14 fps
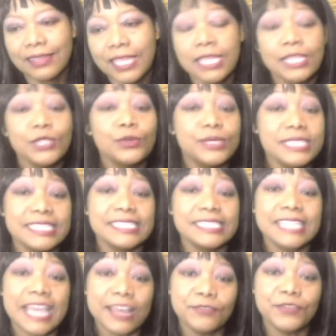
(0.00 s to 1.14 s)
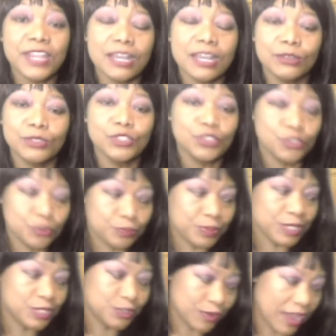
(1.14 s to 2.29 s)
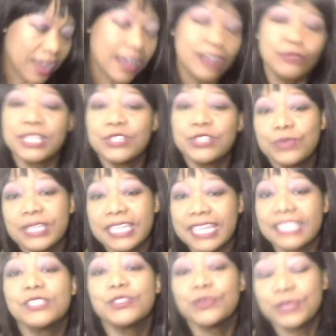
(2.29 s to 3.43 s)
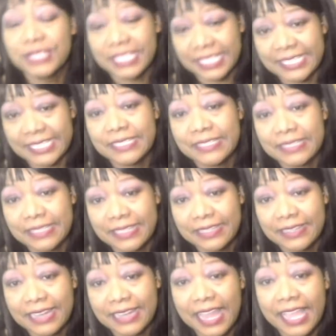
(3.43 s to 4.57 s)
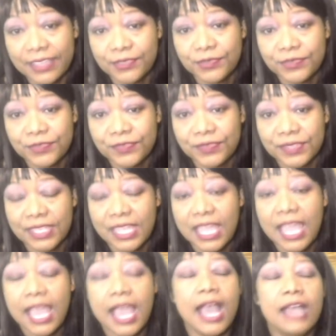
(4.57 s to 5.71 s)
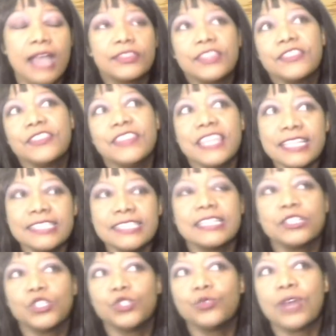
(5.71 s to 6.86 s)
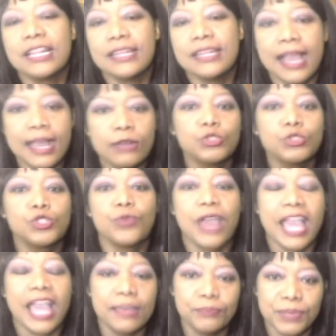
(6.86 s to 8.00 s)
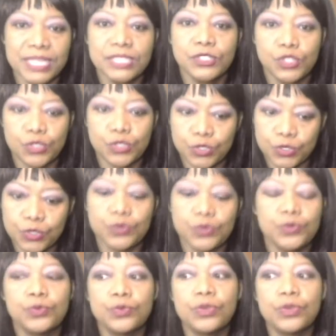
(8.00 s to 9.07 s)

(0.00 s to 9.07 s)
You discover how stupid you are when you get to this life. The things that you allow to happen to you,